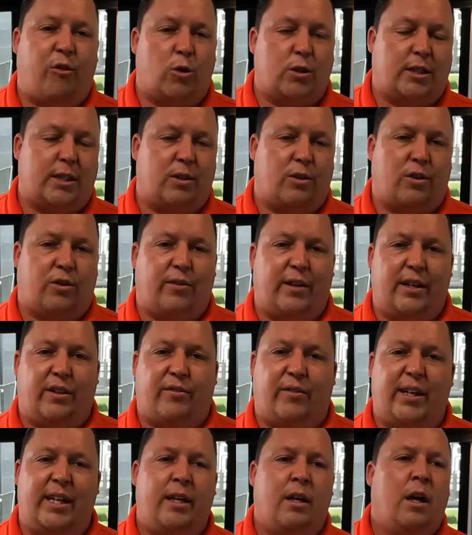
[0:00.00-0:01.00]

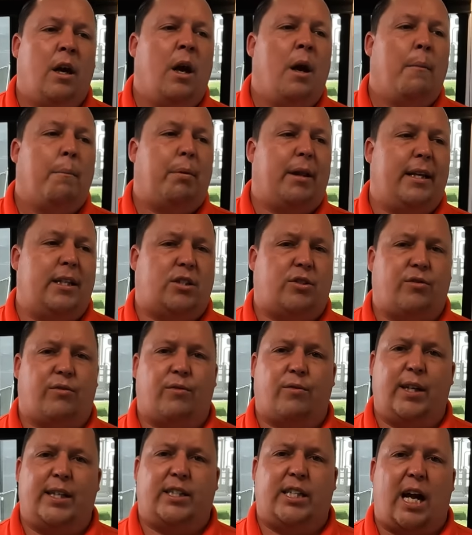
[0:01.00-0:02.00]
4033 please
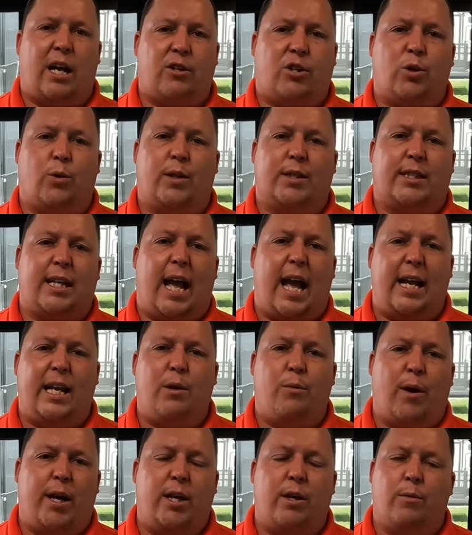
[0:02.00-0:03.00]
reach out to us
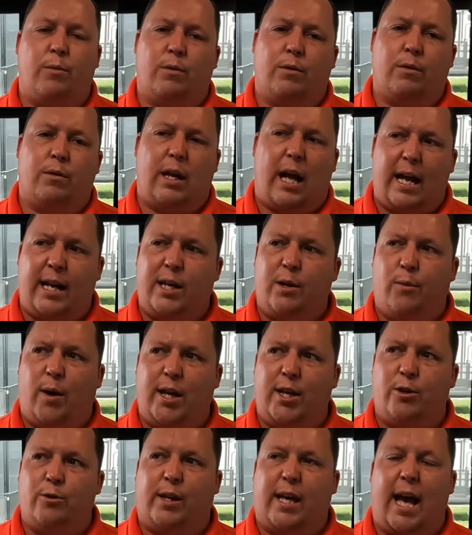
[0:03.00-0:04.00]
any way, any
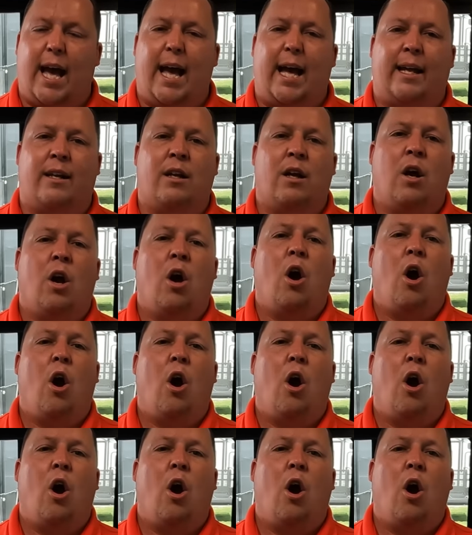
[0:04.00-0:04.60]
way you can.